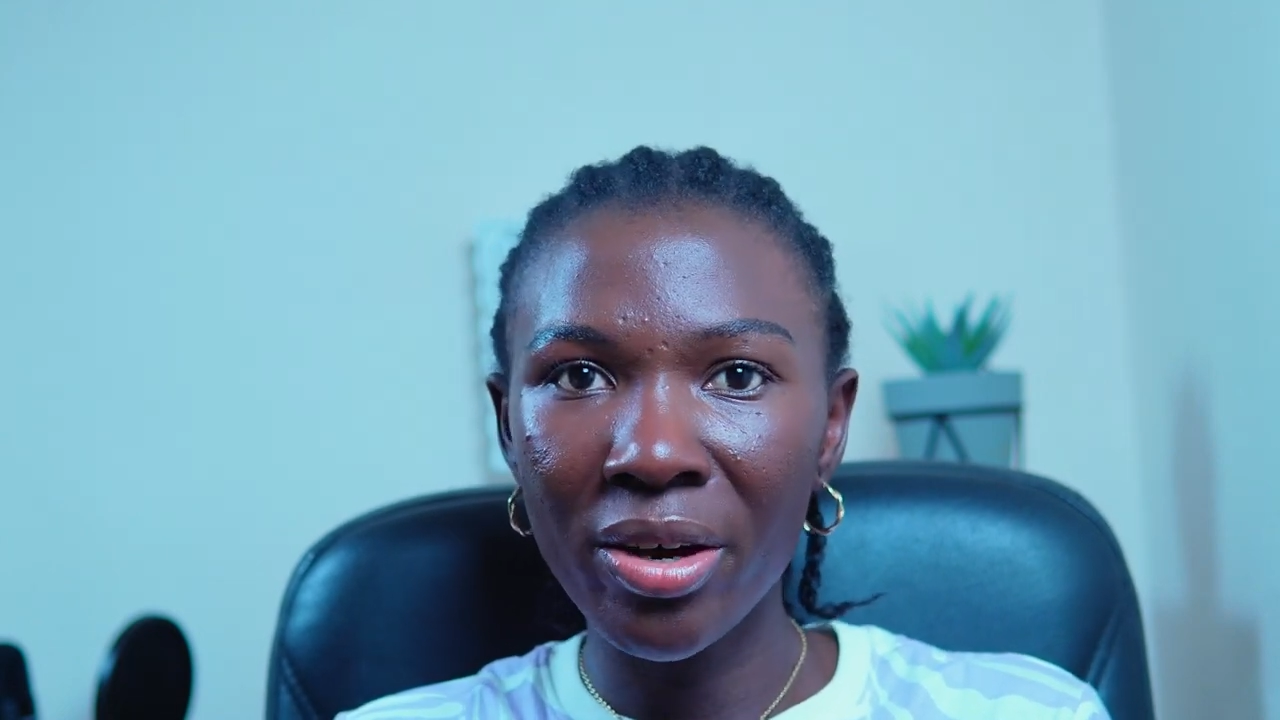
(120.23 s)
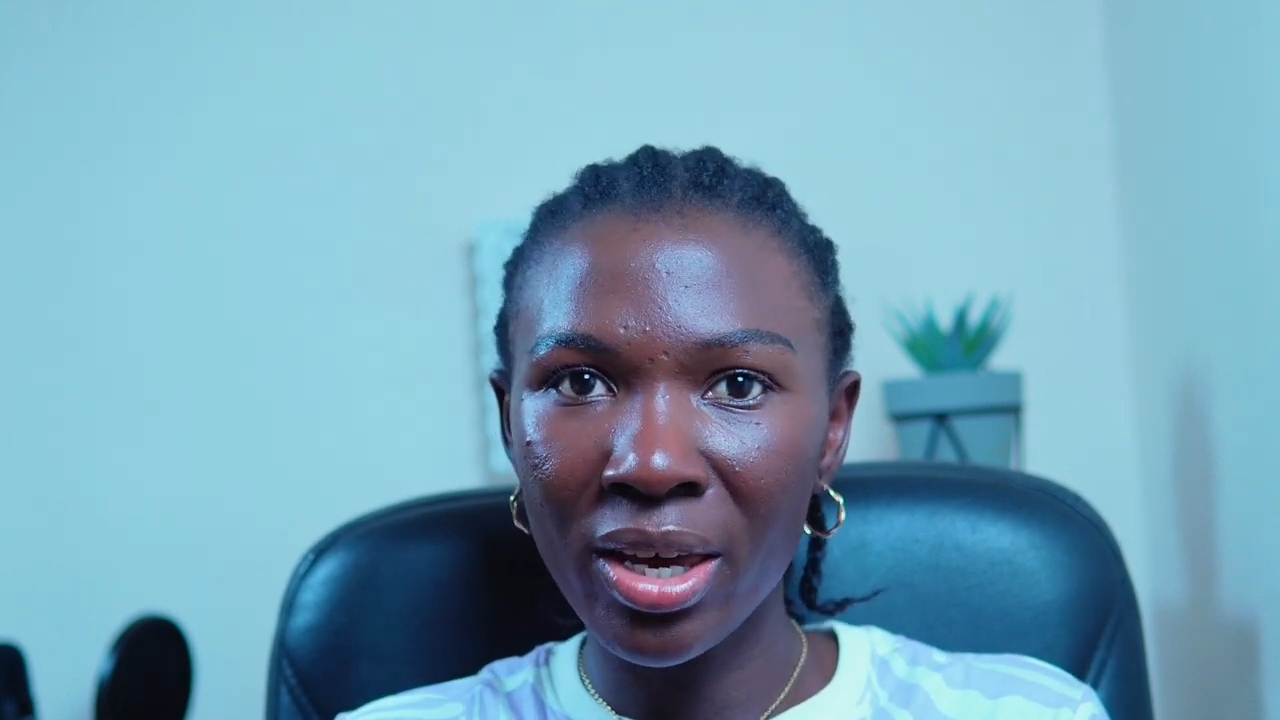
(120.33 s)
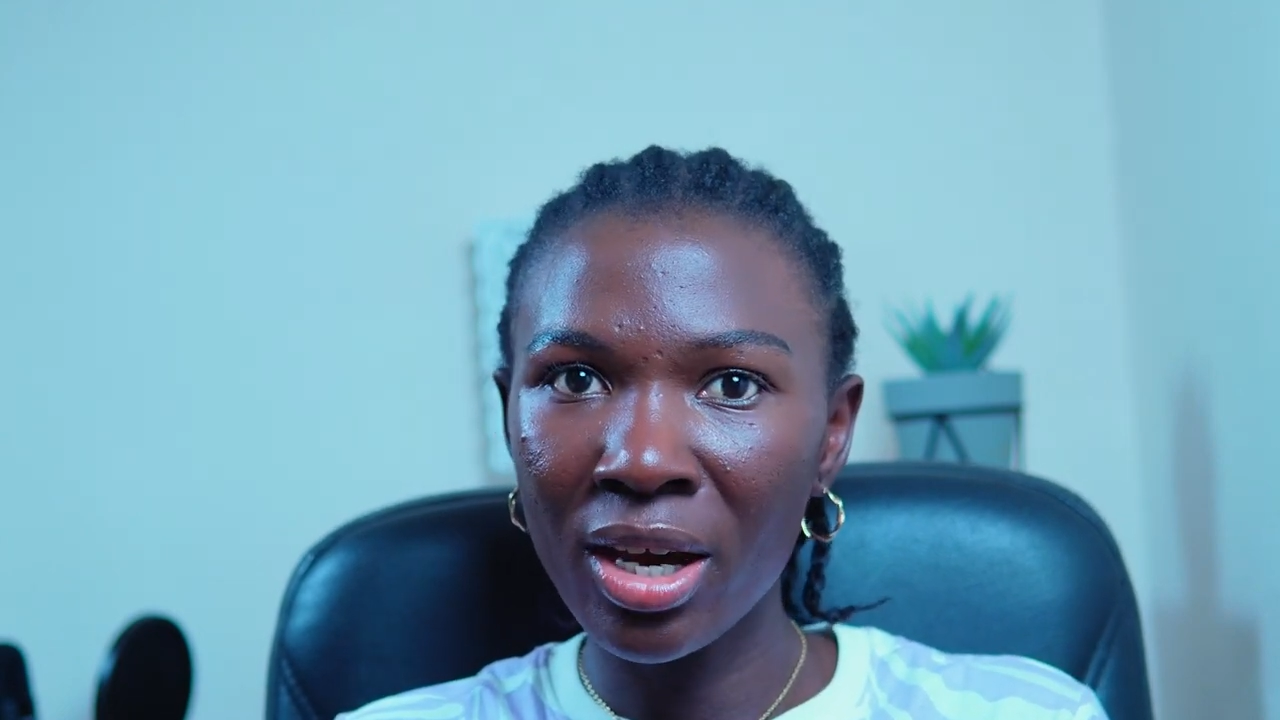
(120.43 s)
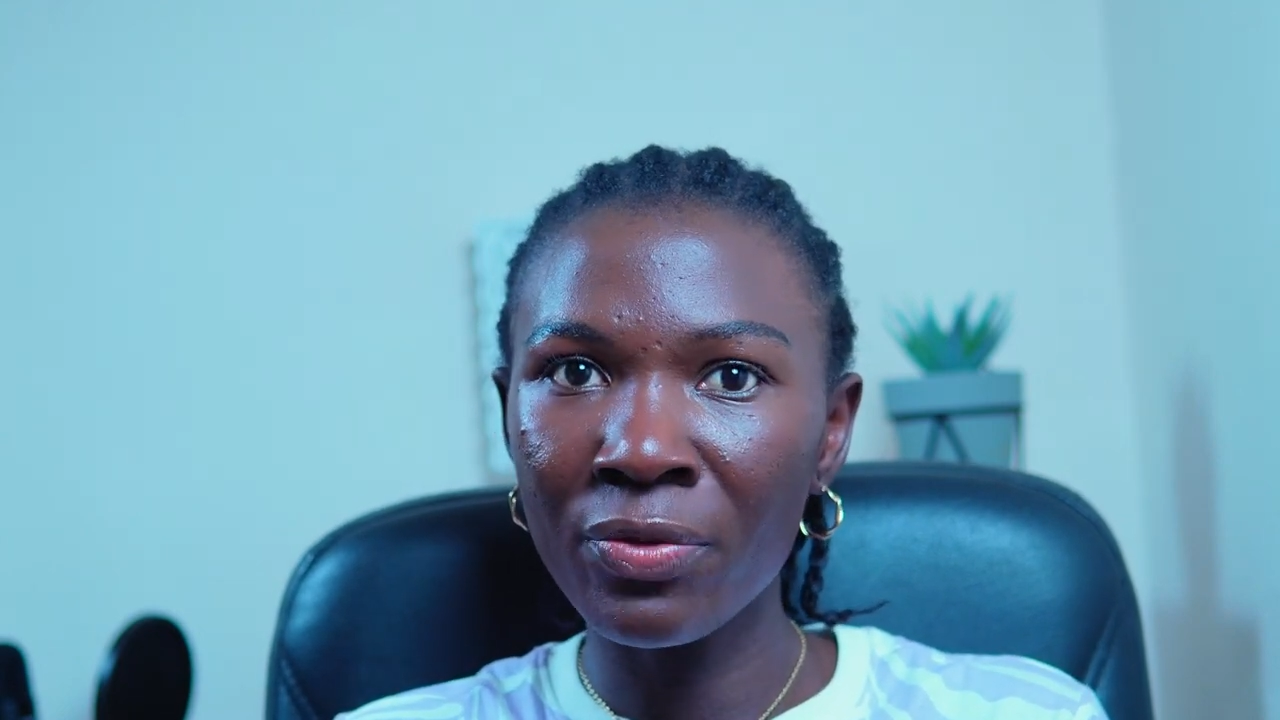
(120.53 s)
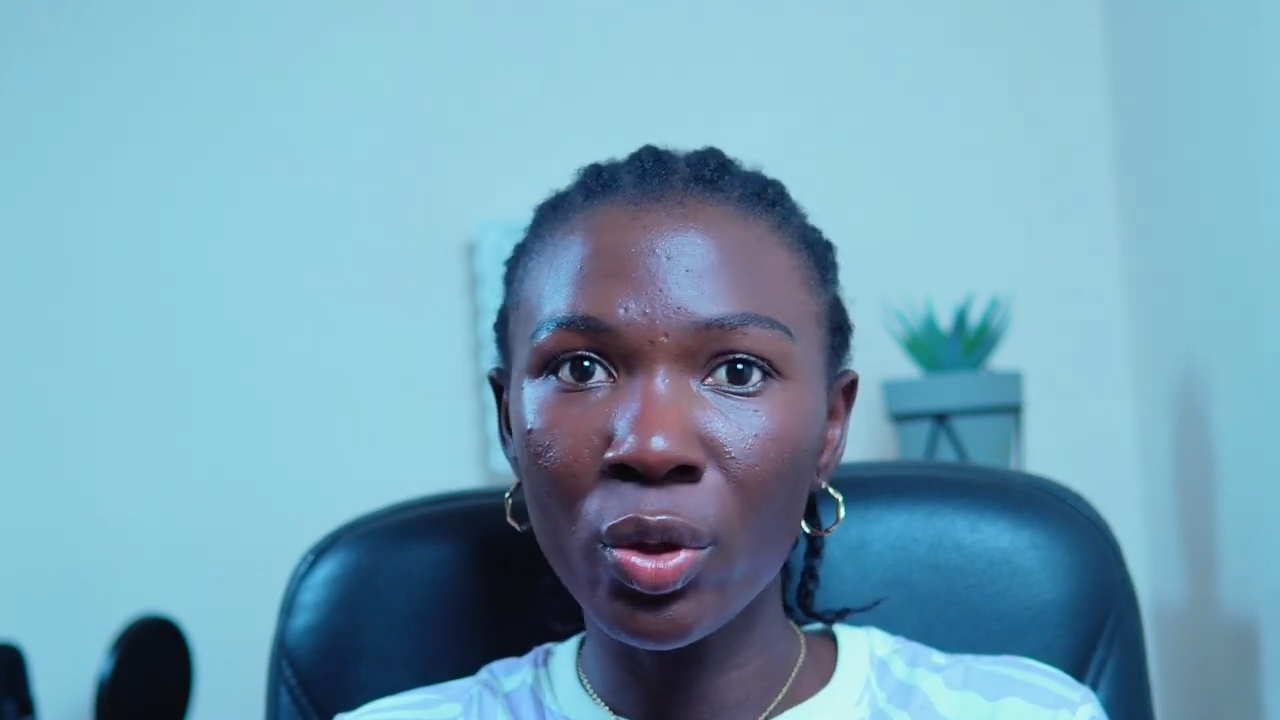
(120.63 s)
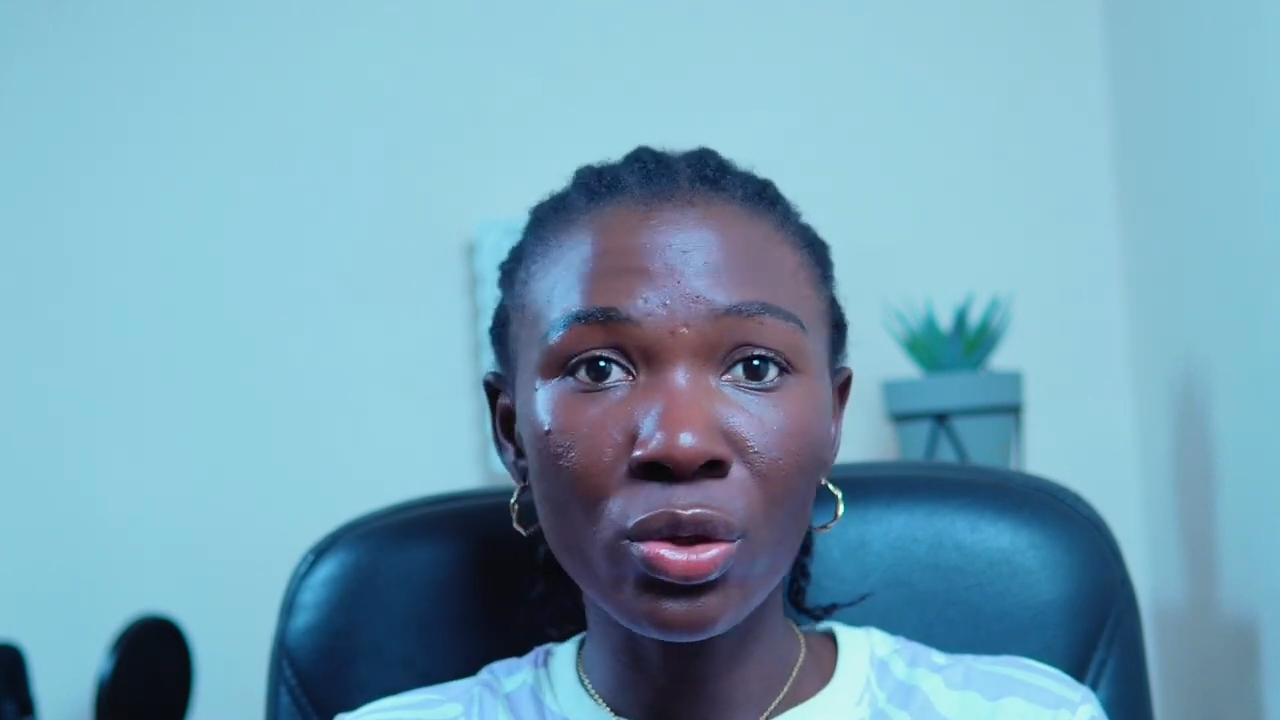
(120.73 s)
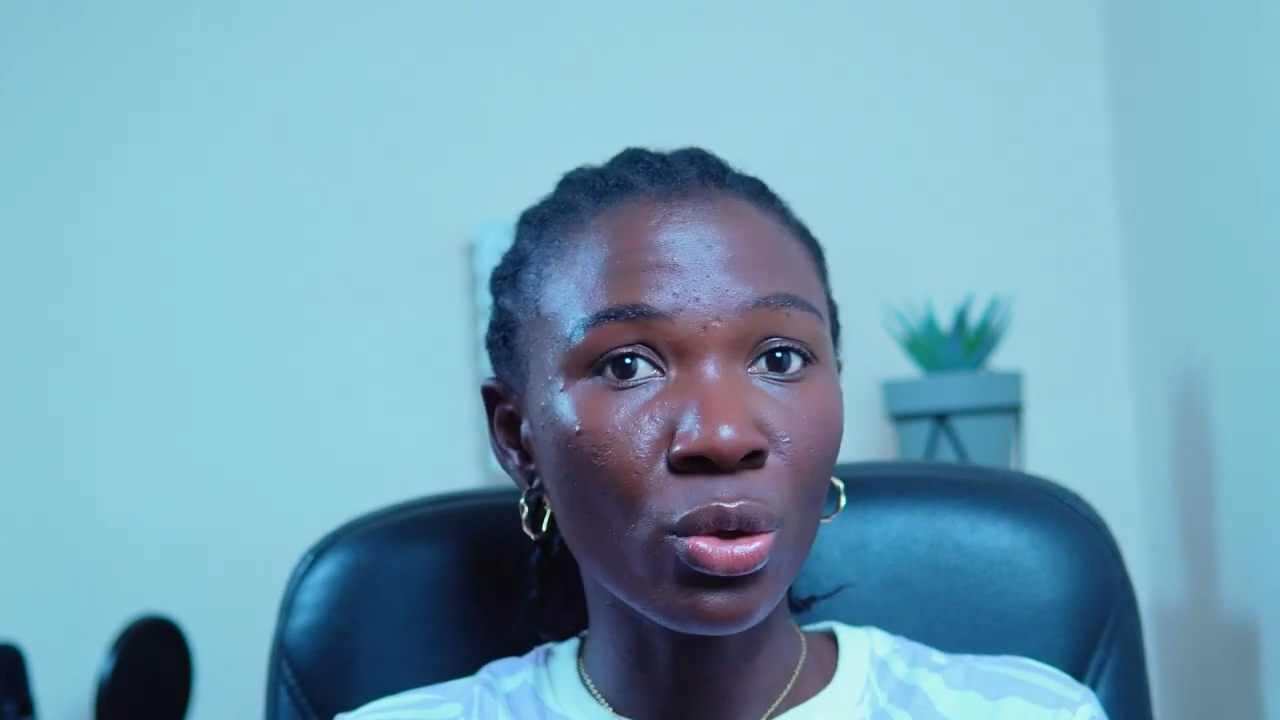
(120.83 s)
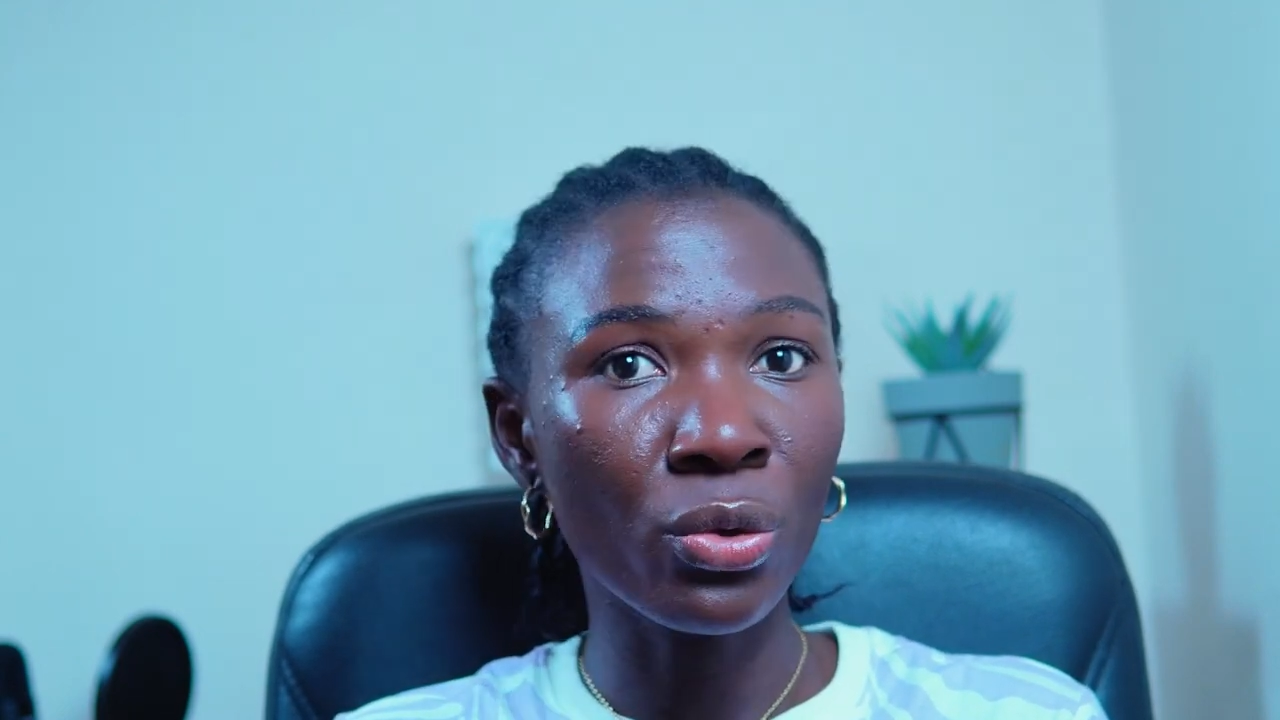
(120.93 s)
hearing to